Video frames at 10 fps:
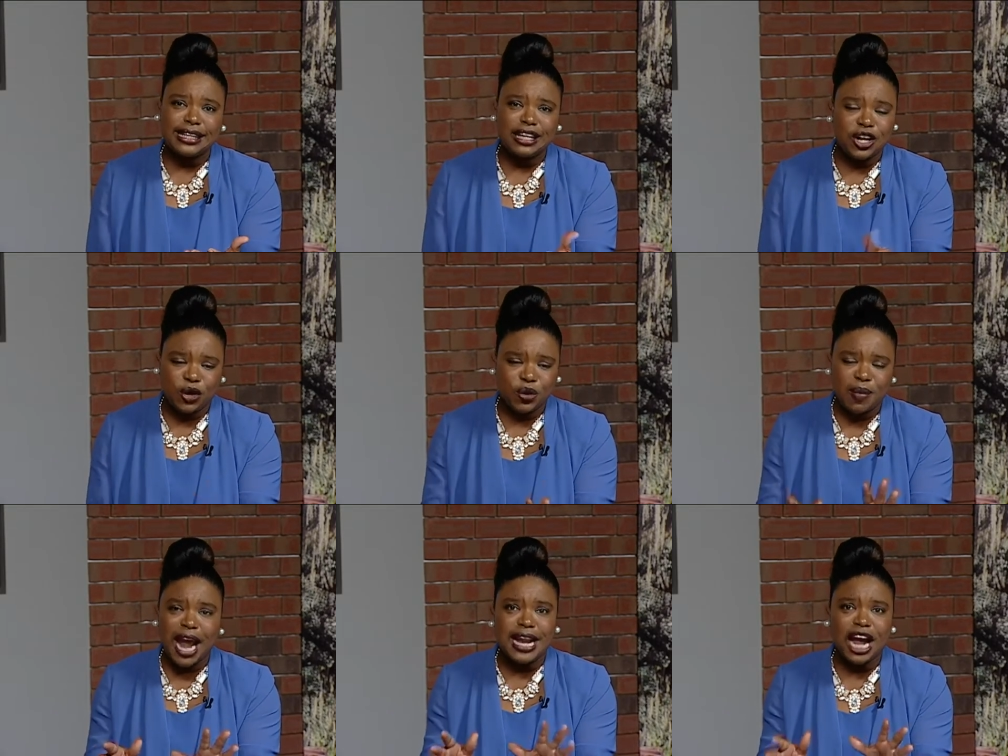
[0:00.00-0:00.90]
you know, you
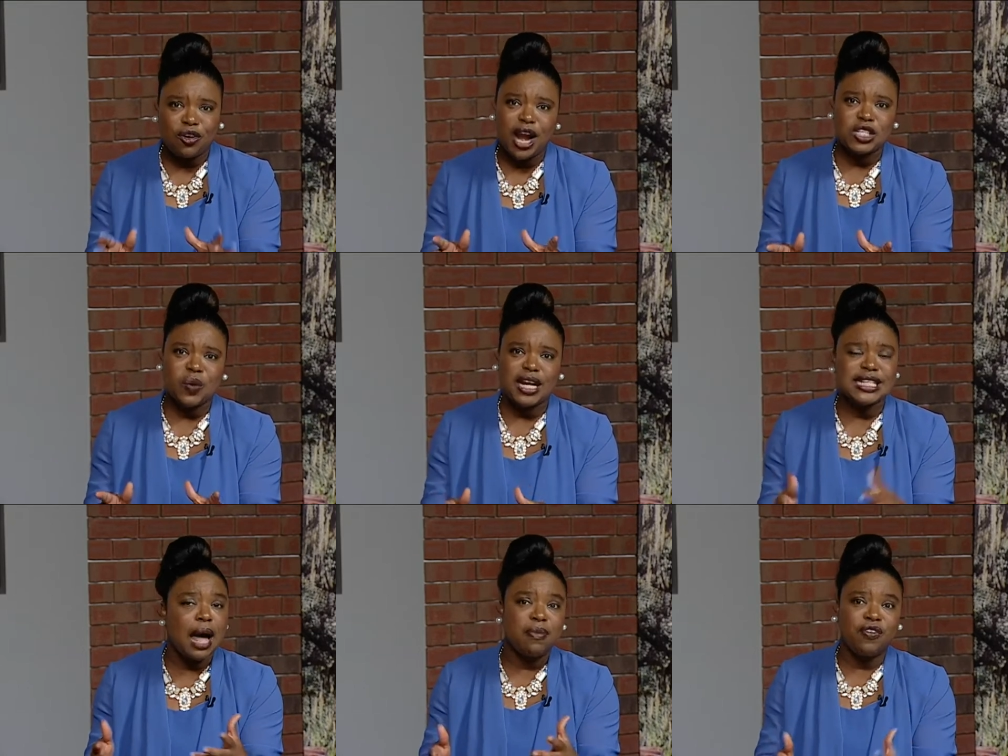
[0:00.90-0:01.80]
might not graduate
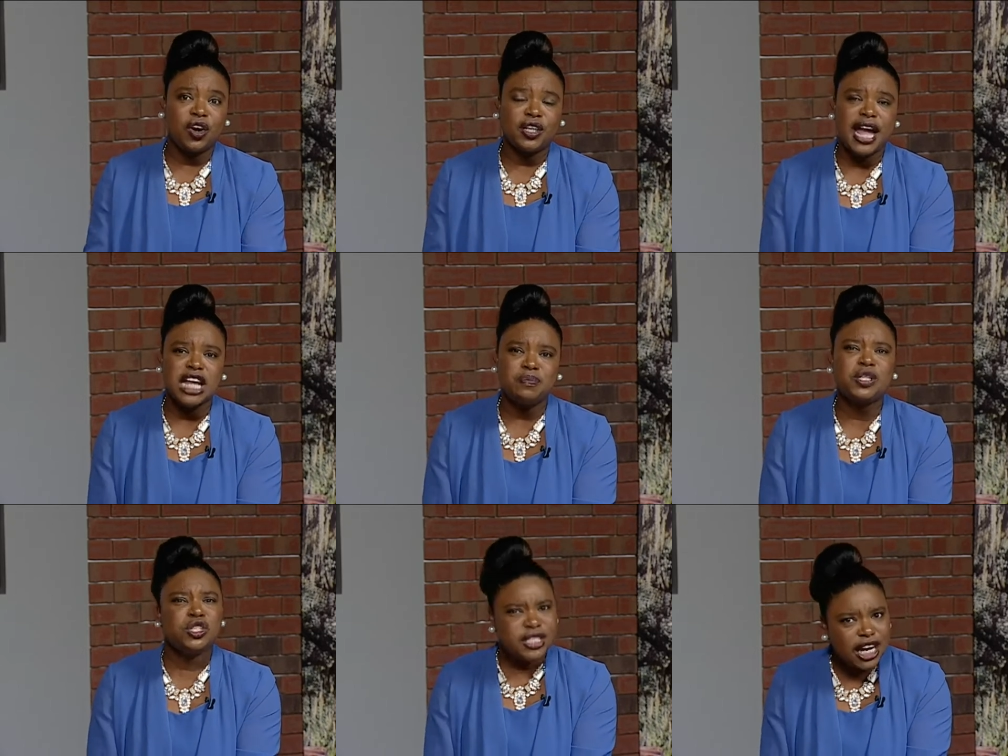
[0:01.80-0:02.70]
top of your class,
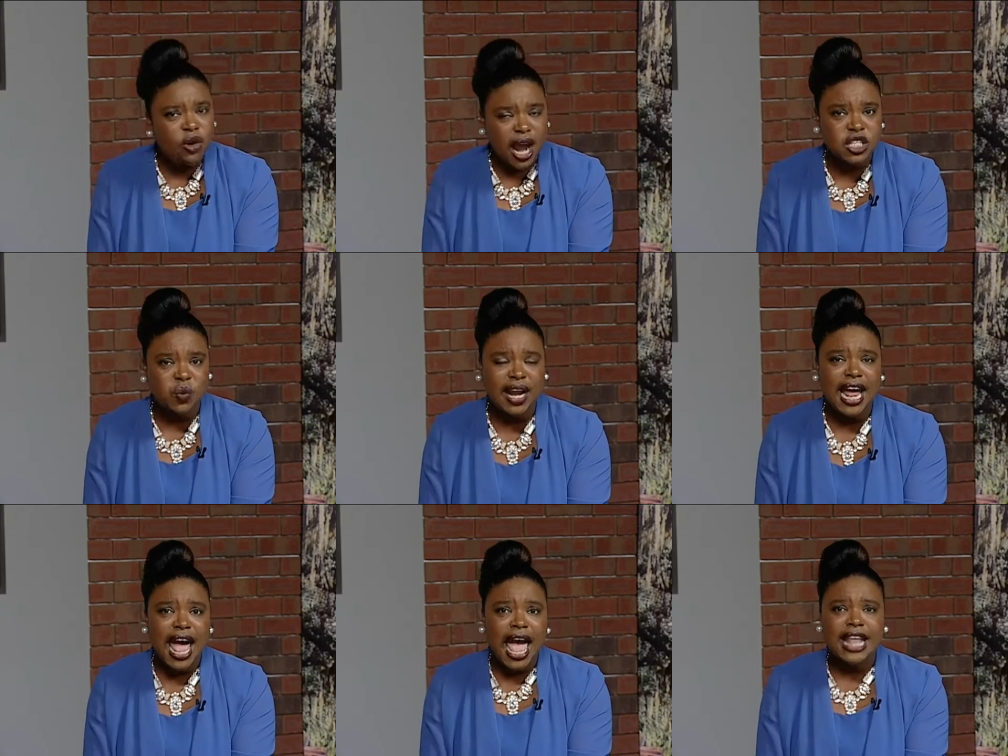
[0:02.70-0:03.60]
but you did graduate,
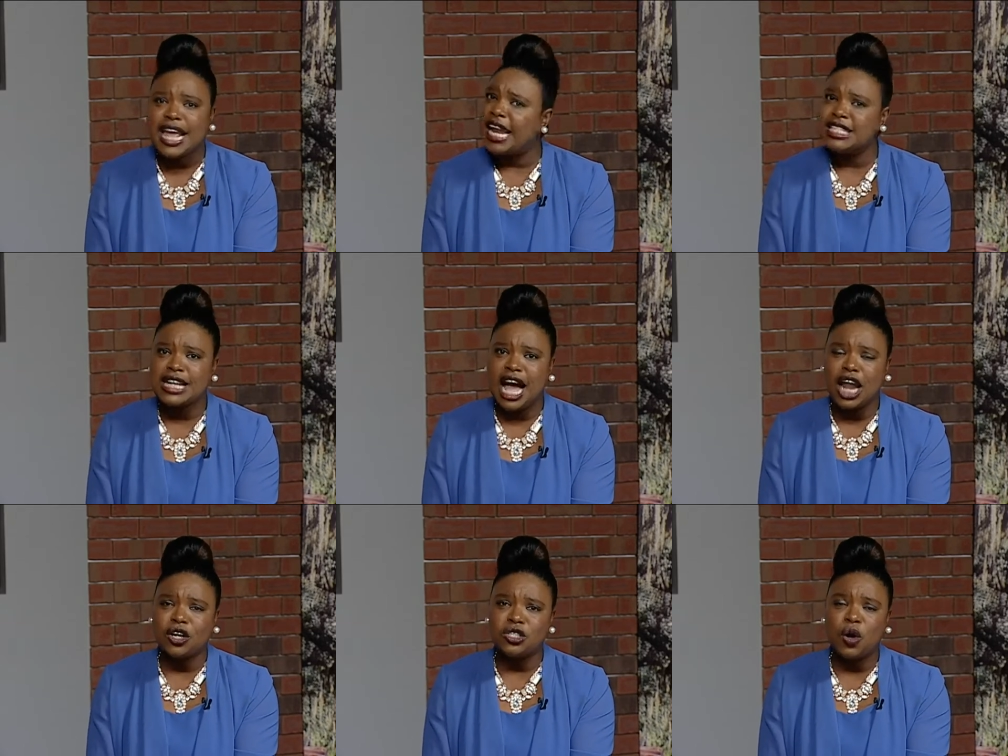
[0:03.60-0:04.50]
and that is an
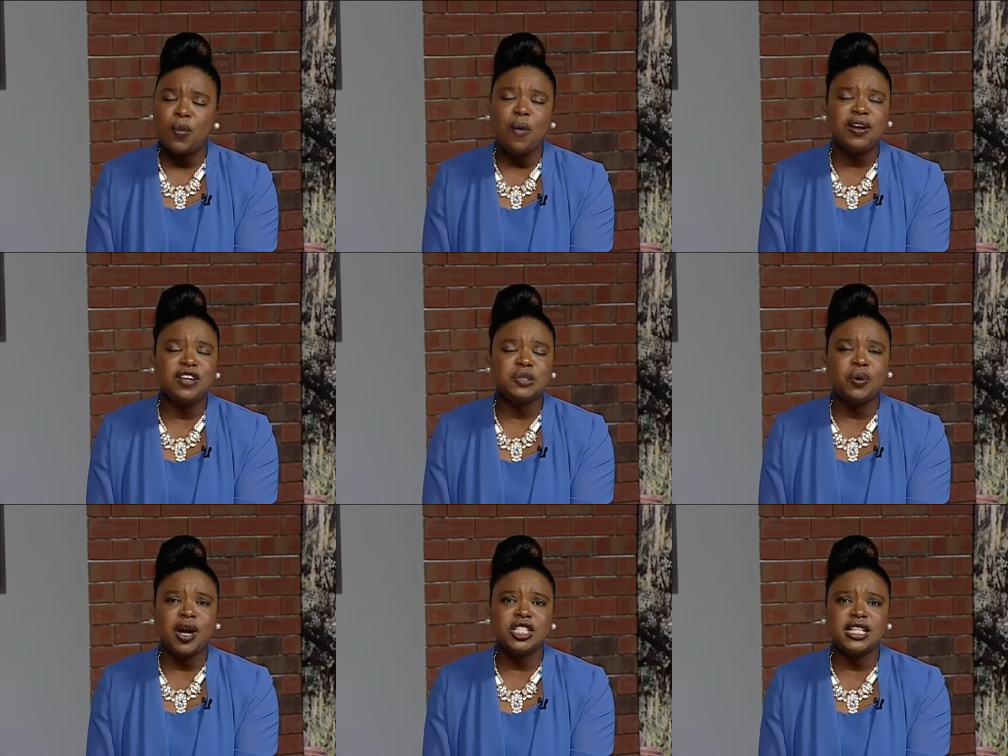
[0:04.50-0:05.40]
honor. So, a moment of
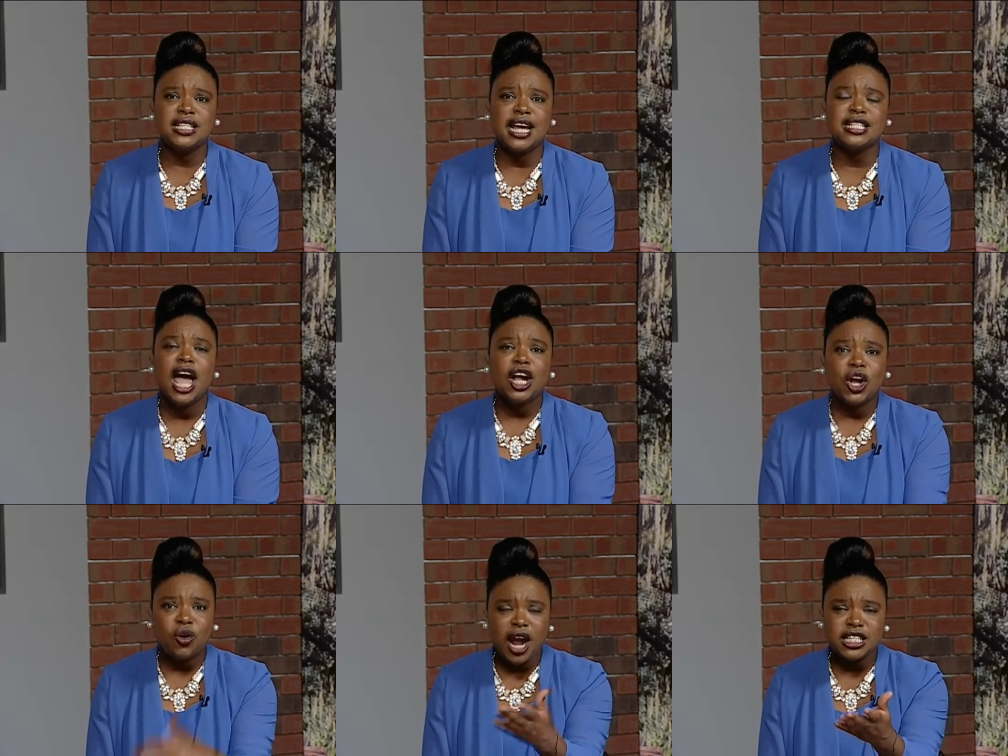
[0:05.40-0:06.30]
inspiration says,
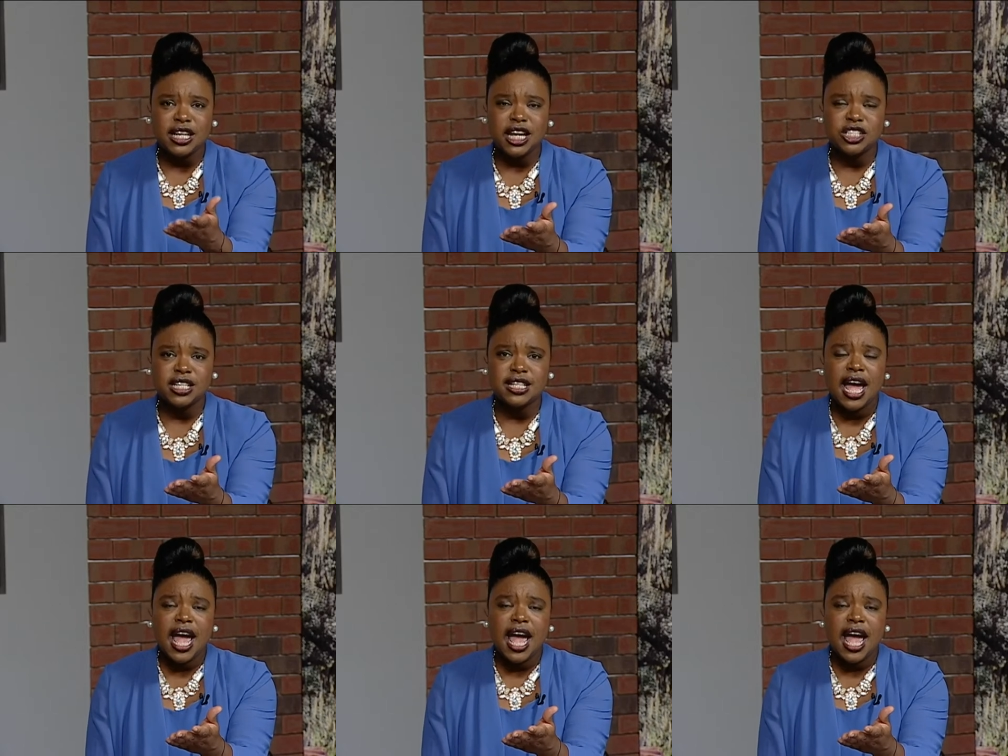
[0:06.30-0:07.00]
Congratulations.